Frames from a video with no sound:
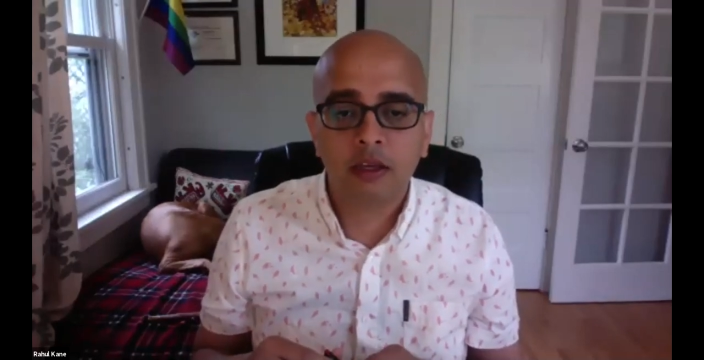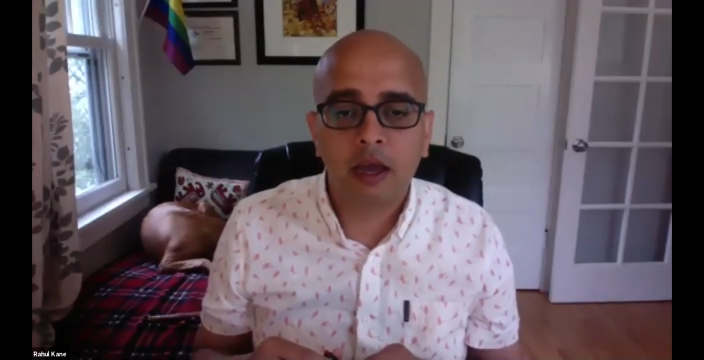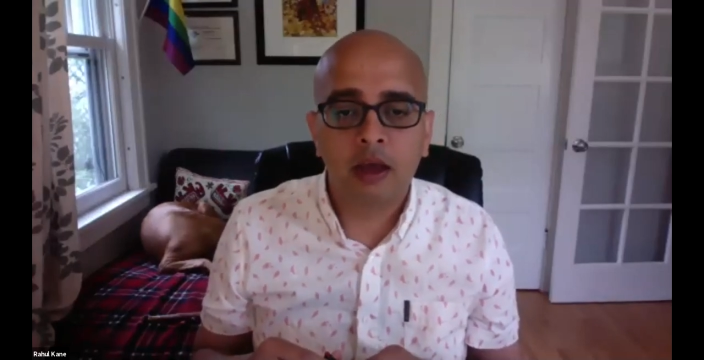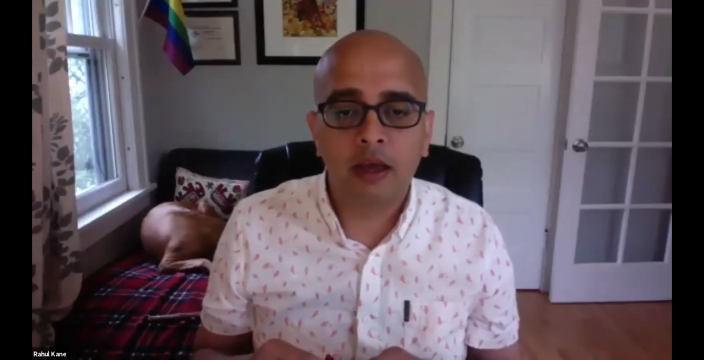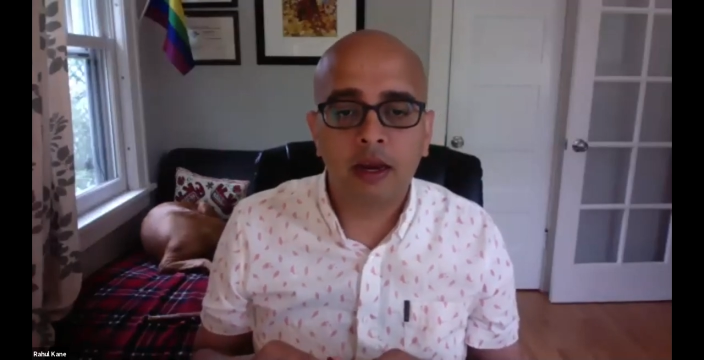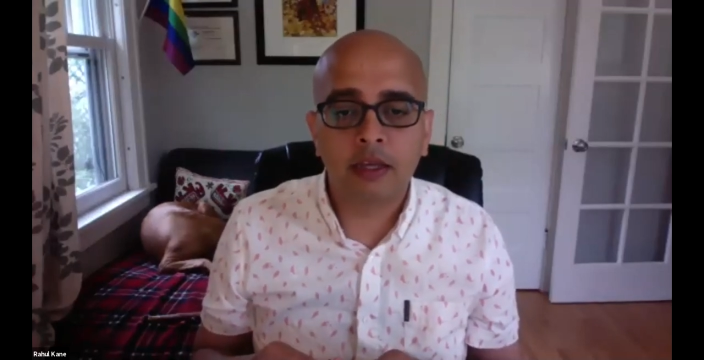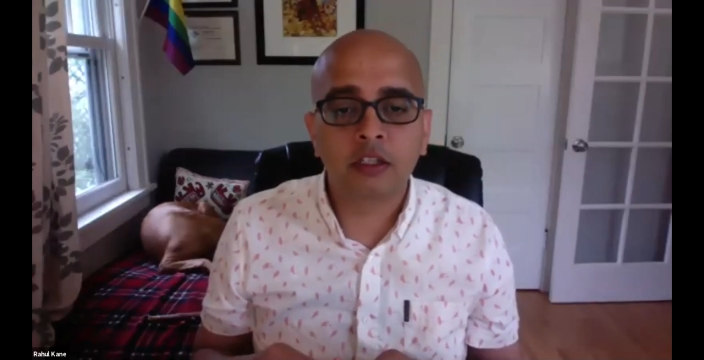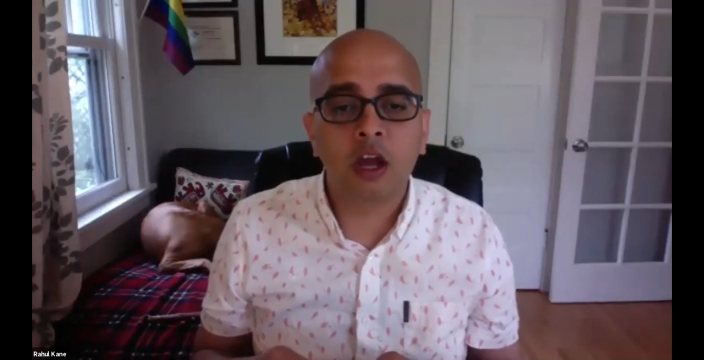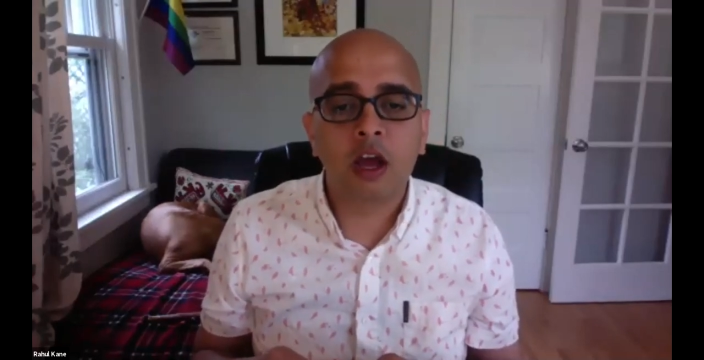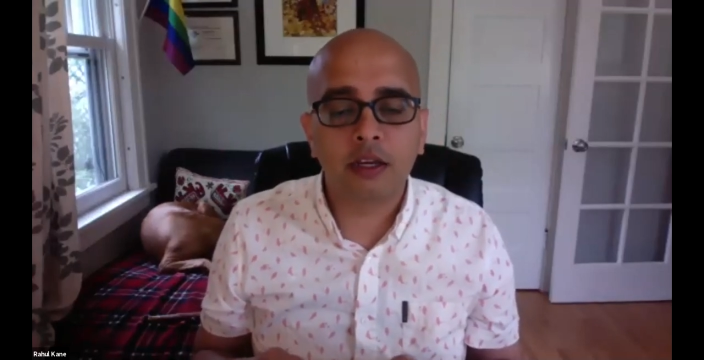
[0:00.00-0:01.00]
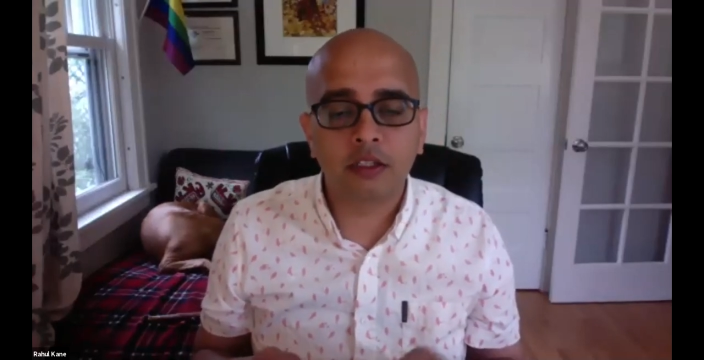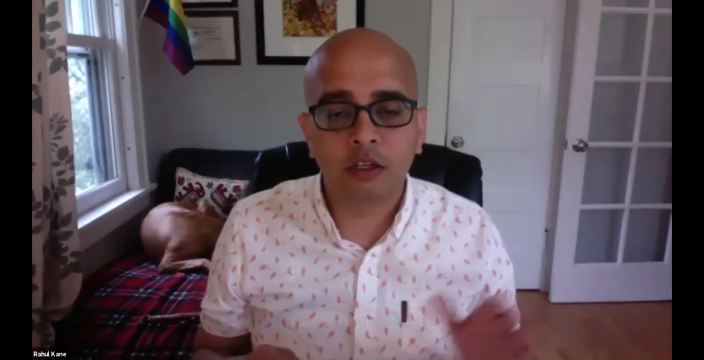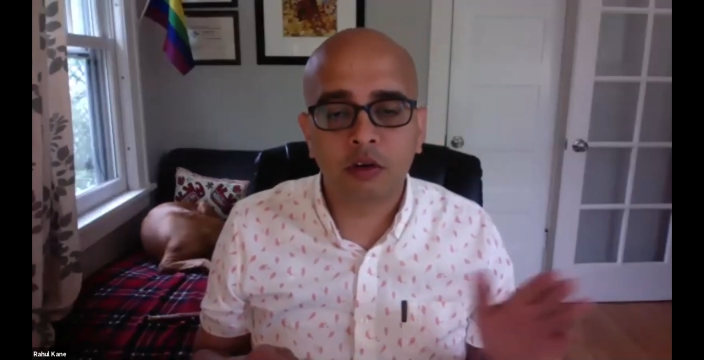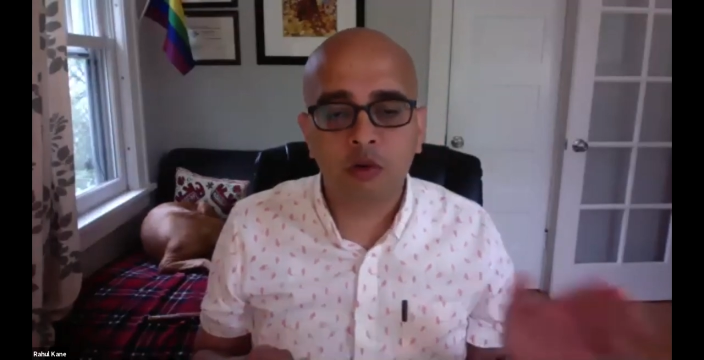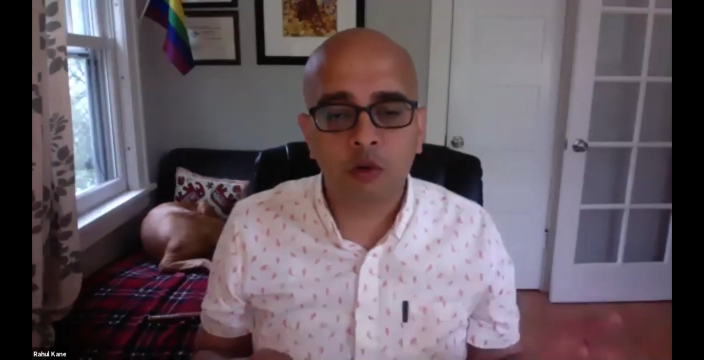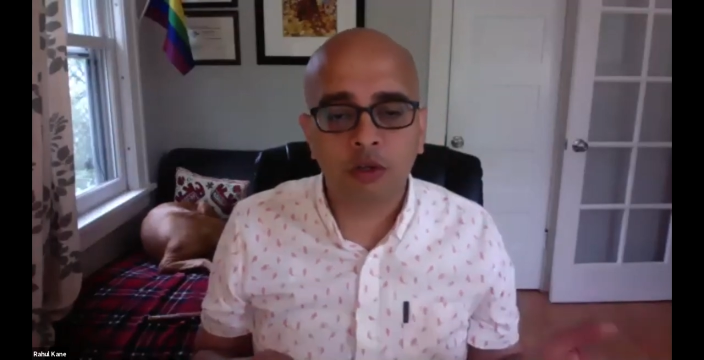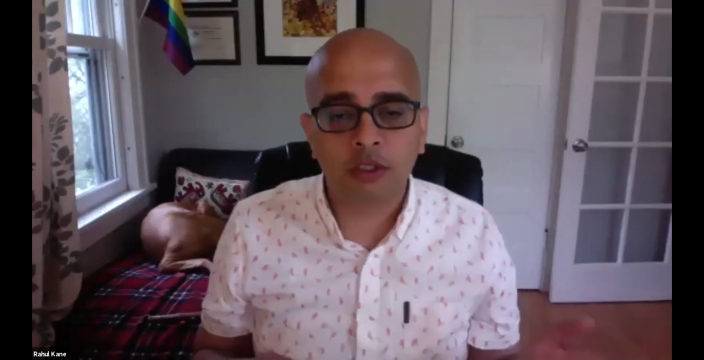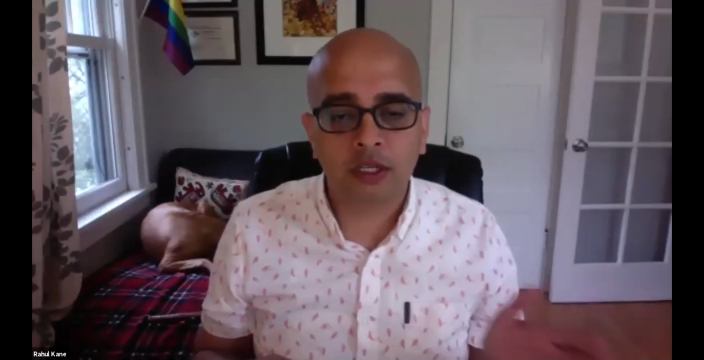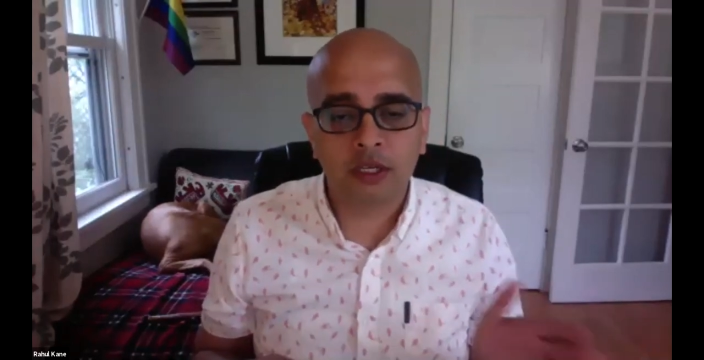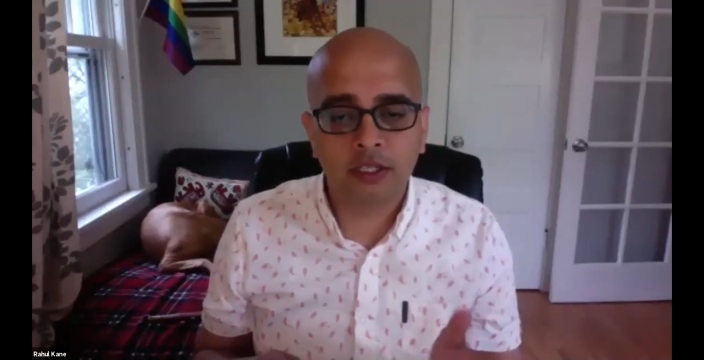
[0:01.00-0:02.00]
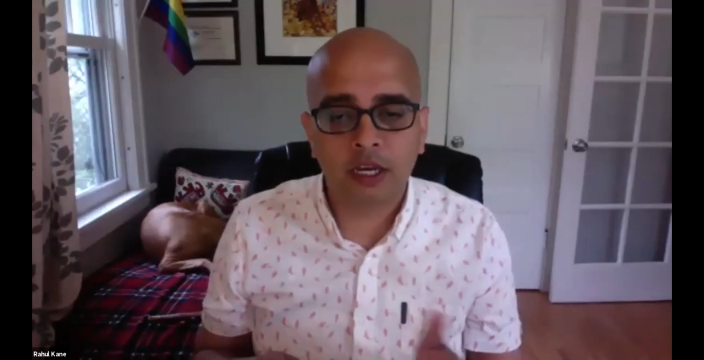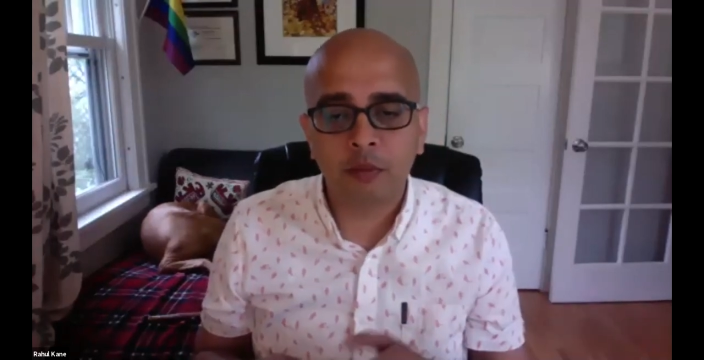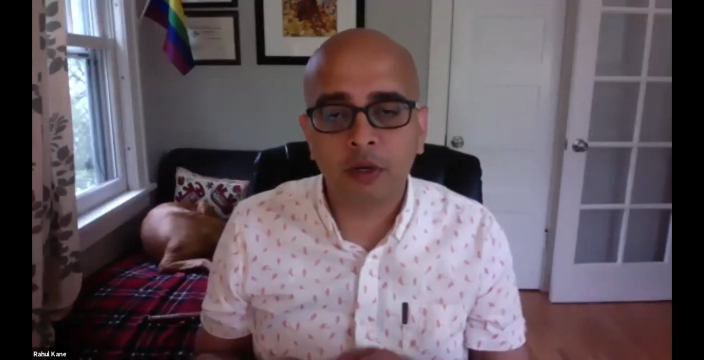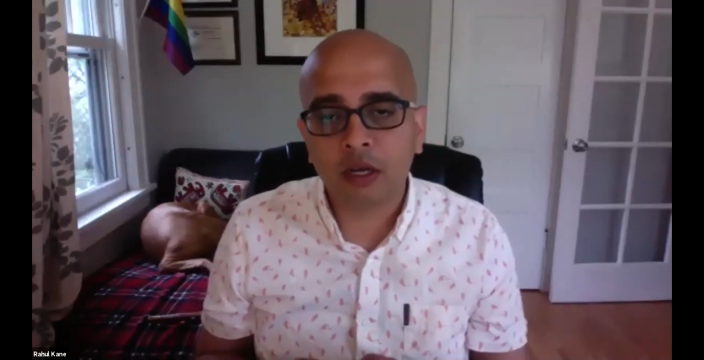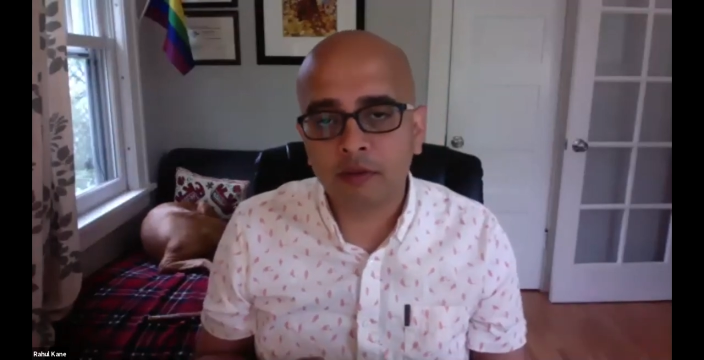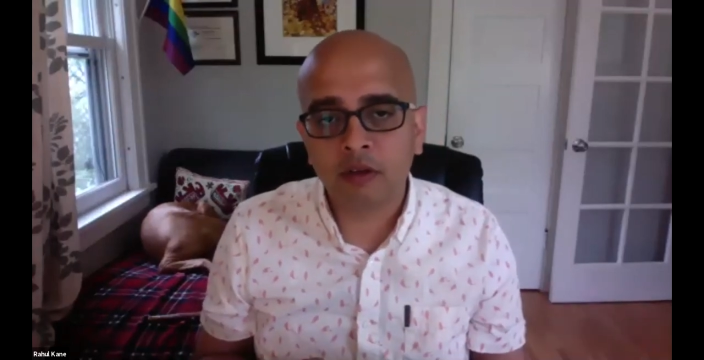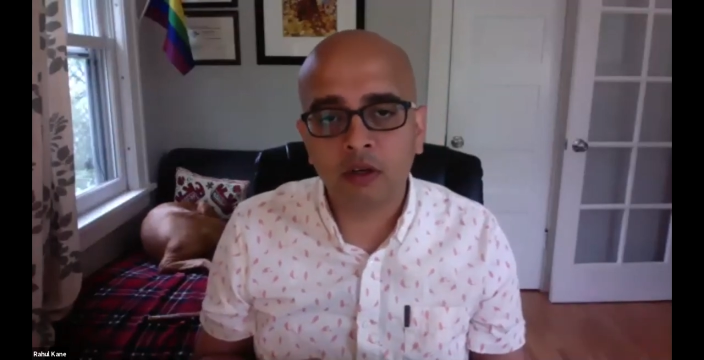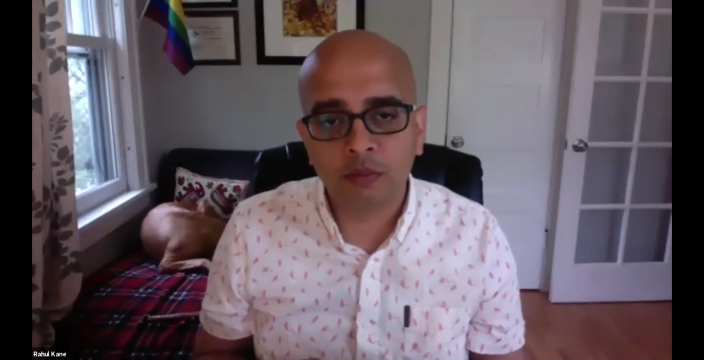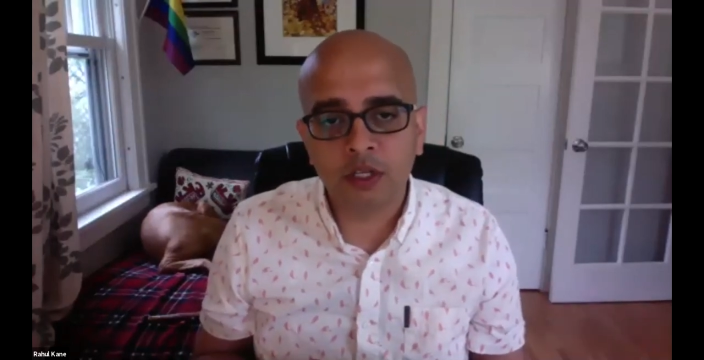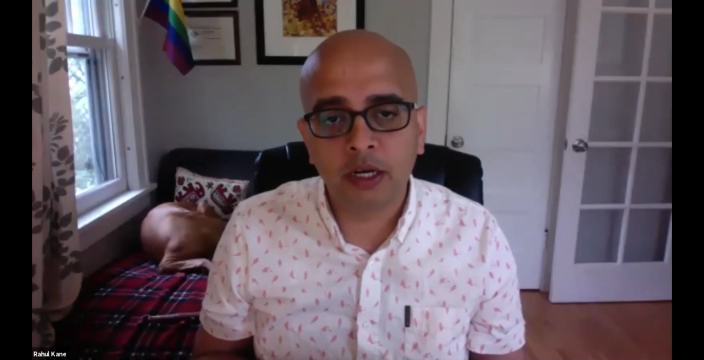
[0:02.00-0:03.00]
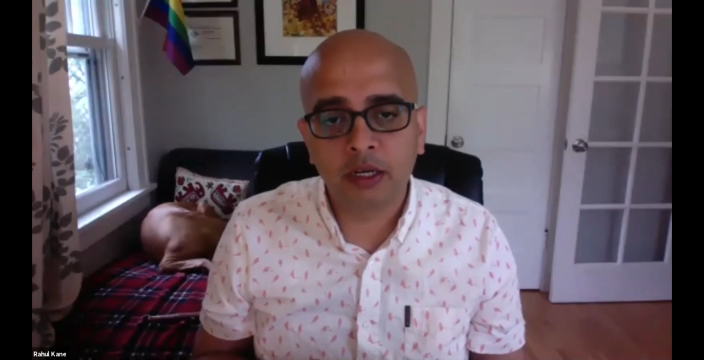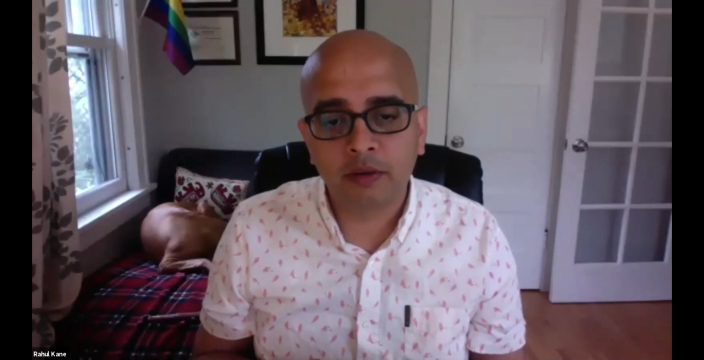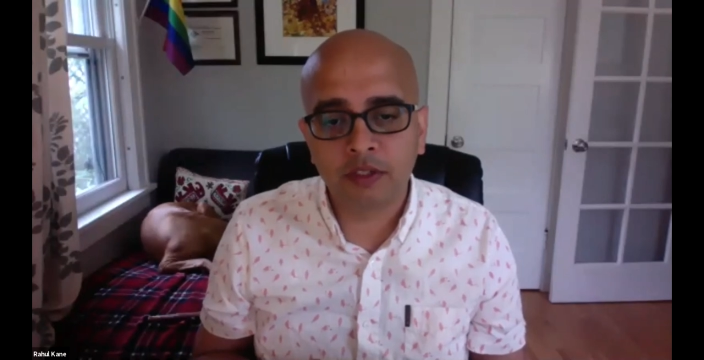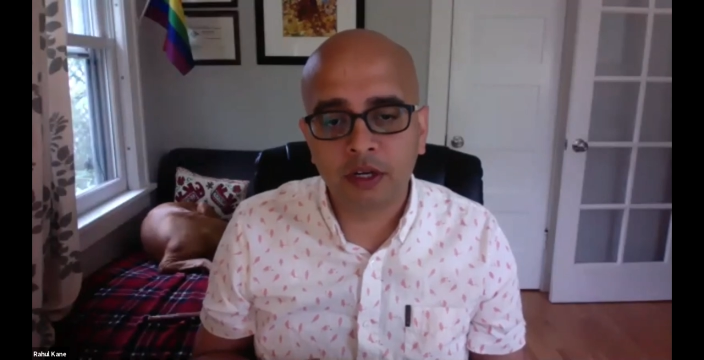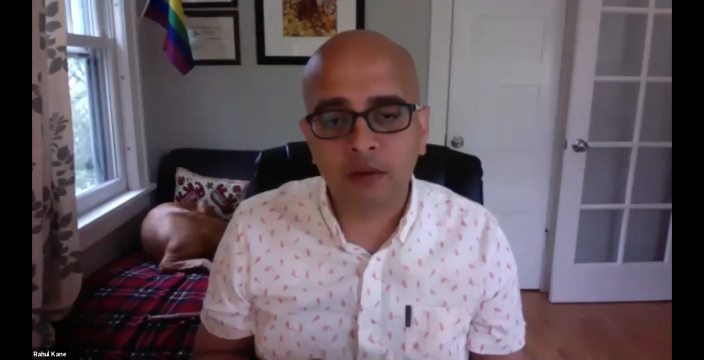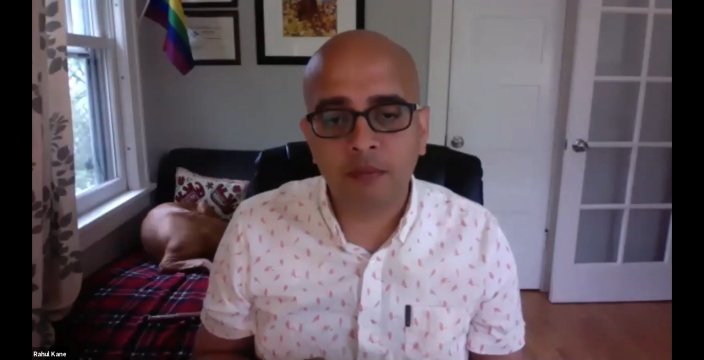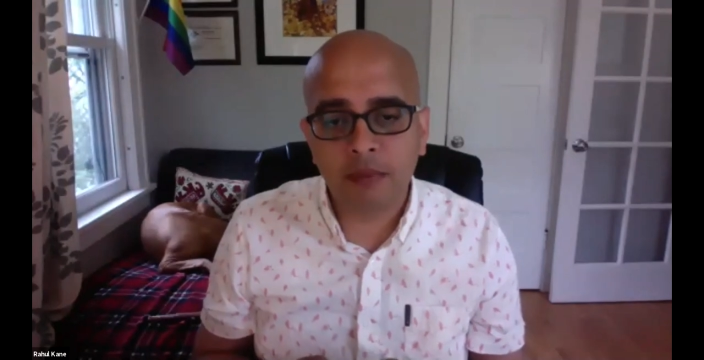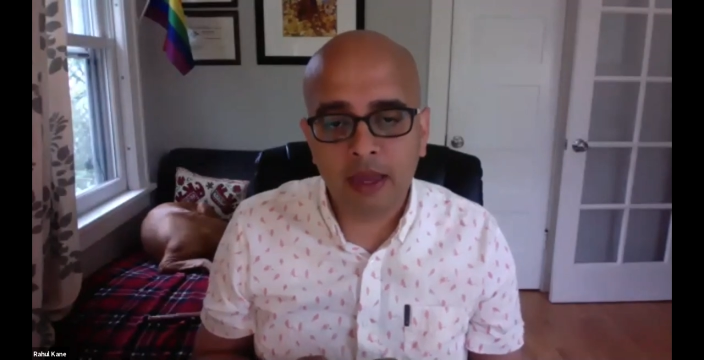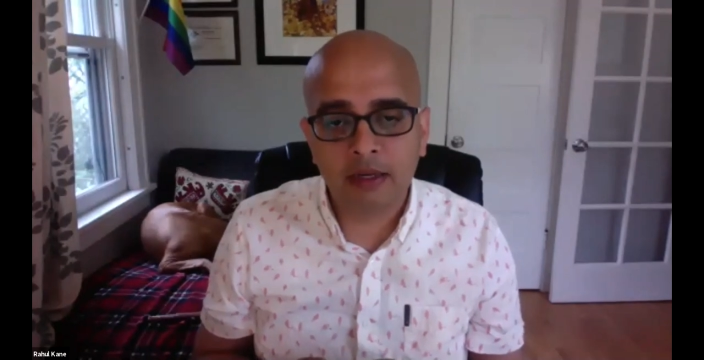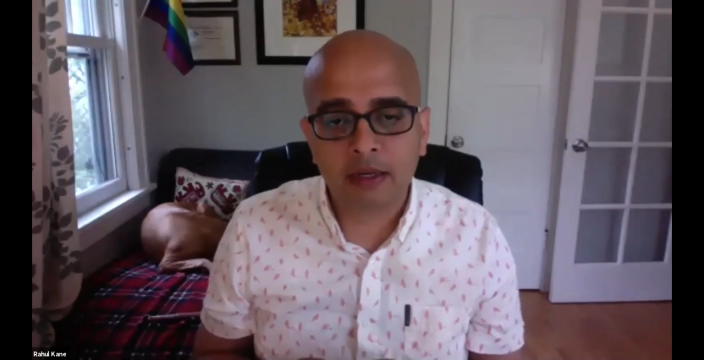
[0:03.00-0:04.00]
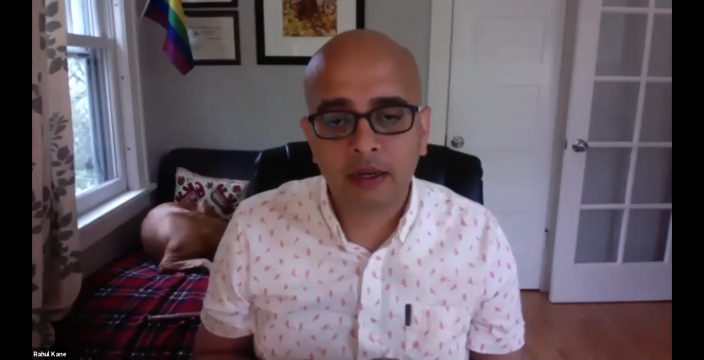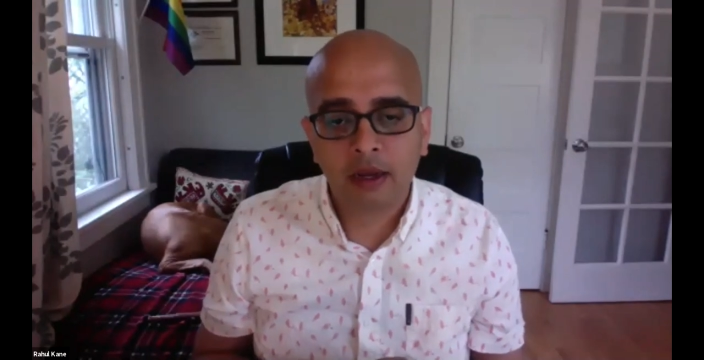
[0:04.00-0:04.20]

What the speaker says: And as long as the course and assignment level objectives are met,